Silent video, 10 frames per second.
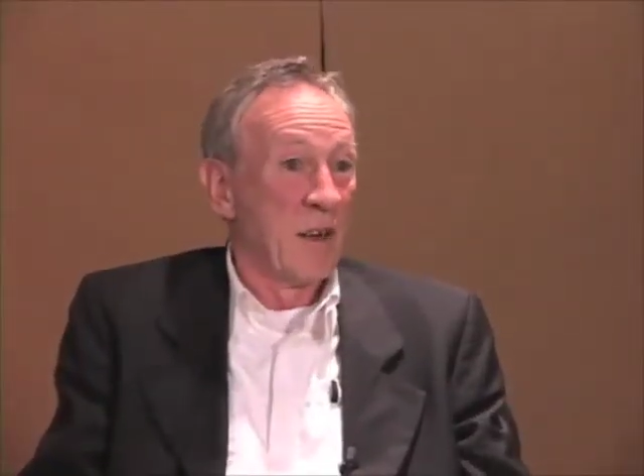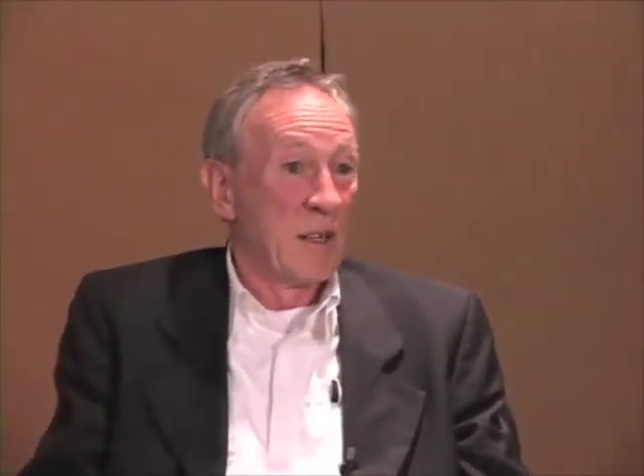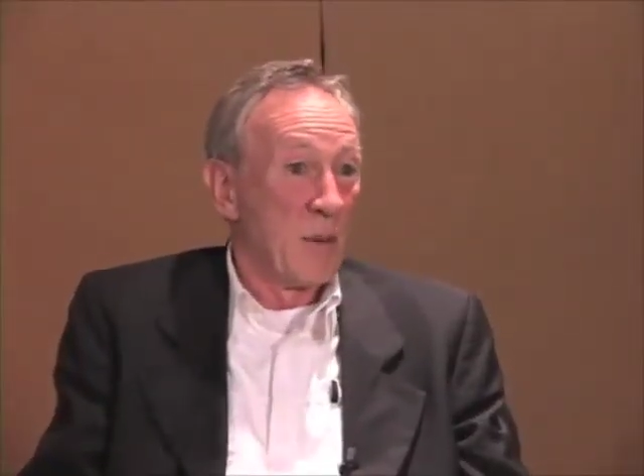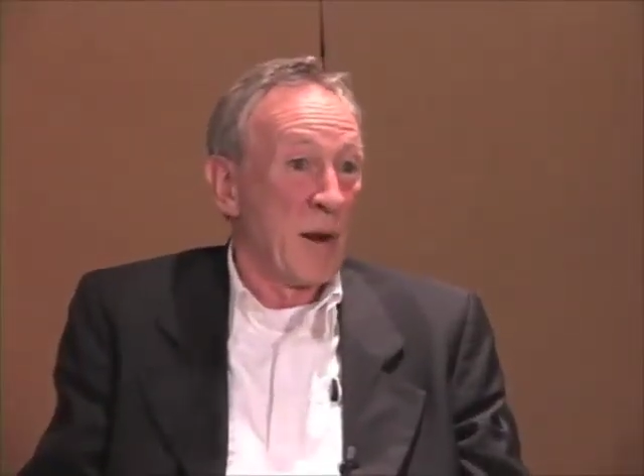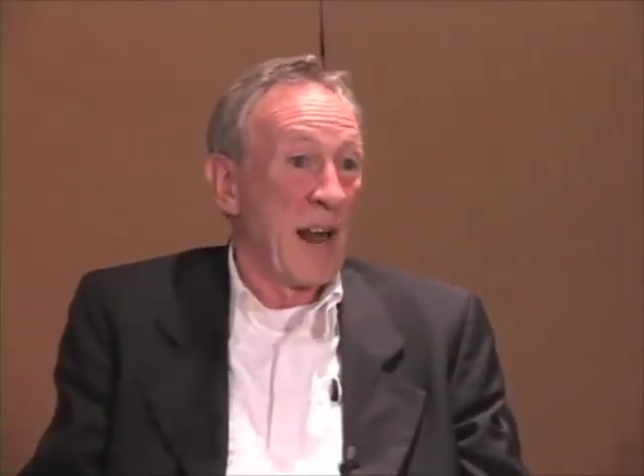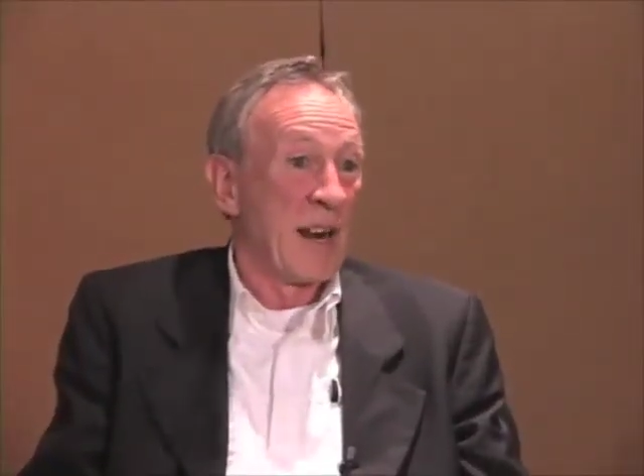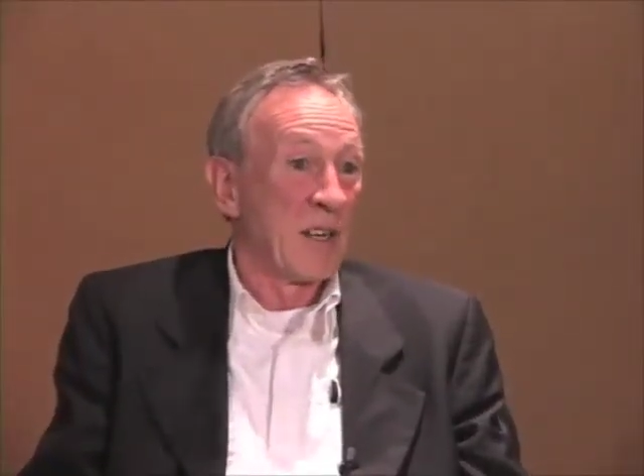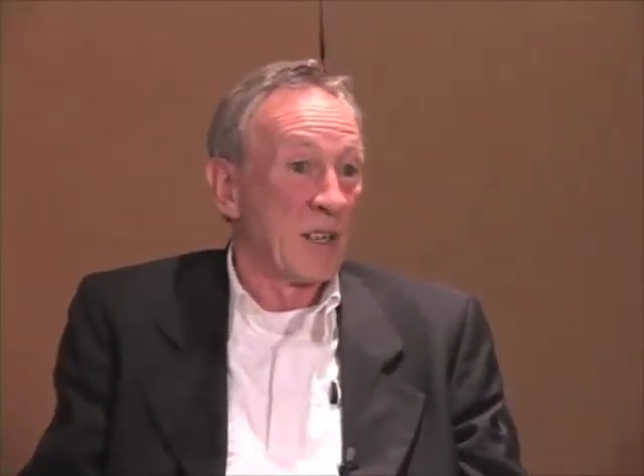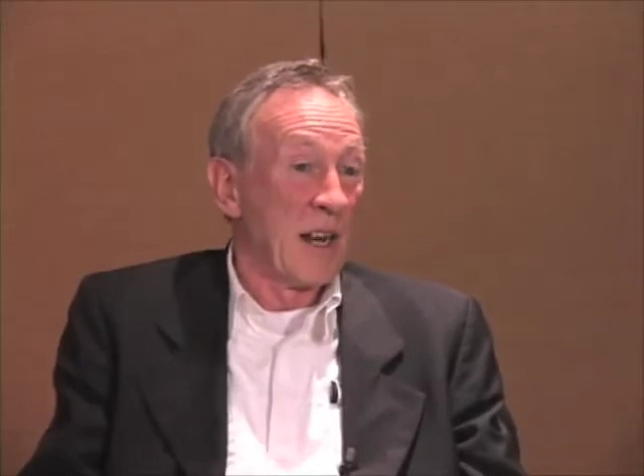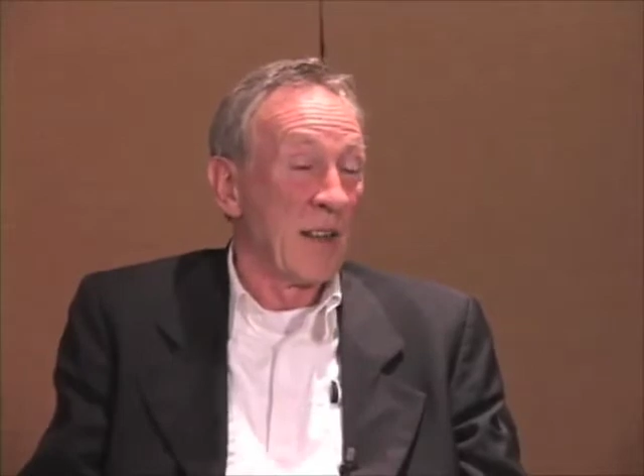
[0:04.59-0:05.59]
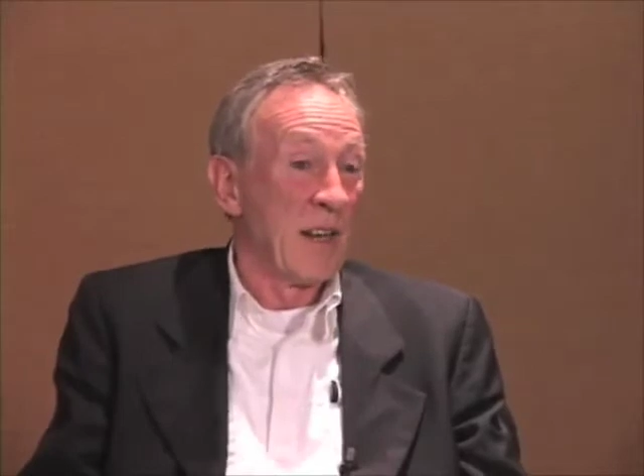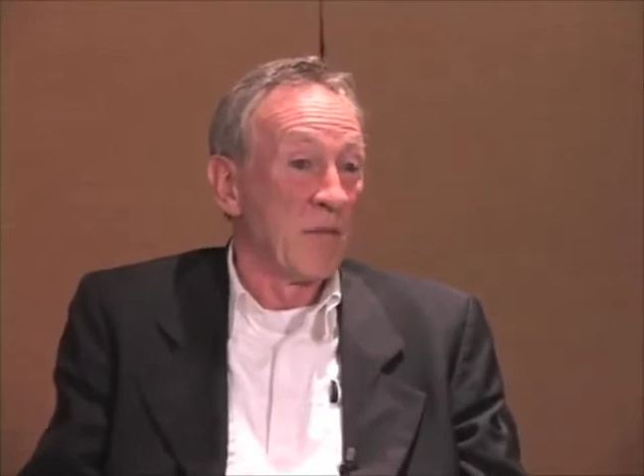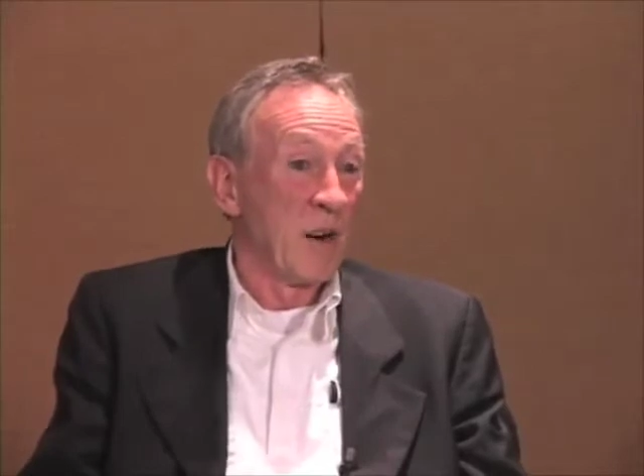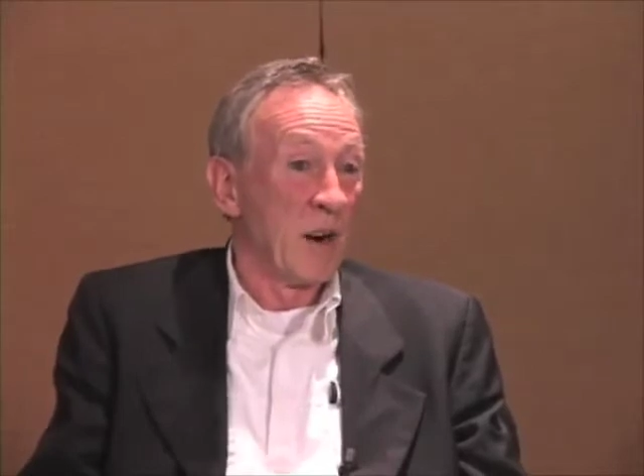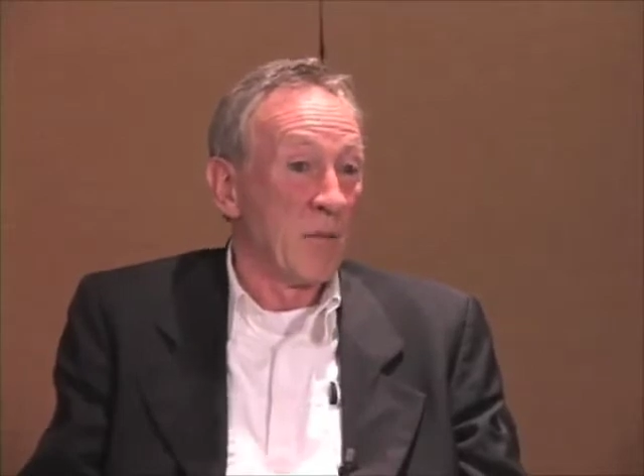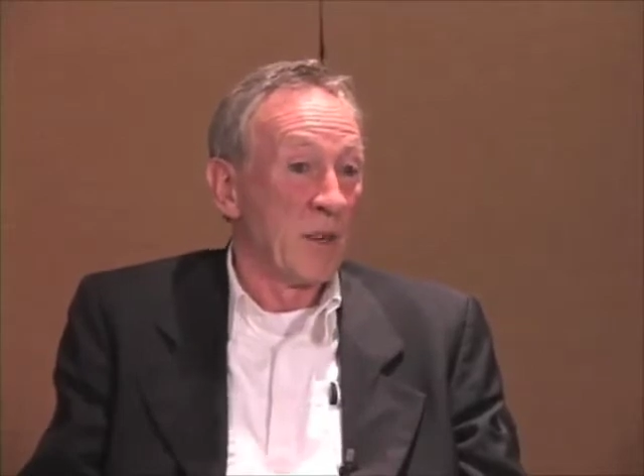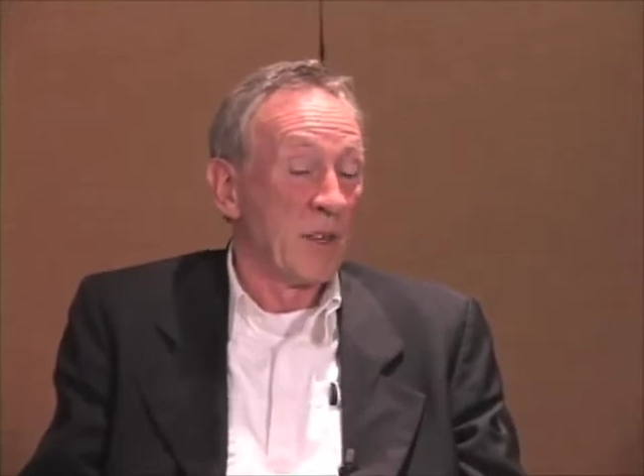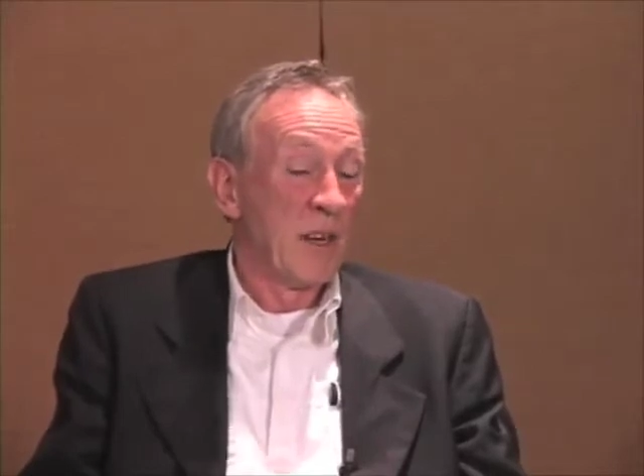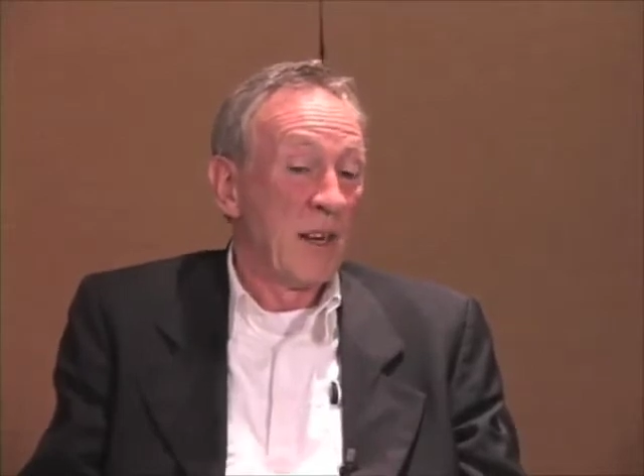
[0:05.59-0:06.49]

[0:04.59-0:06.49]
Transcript: the planet and the environment.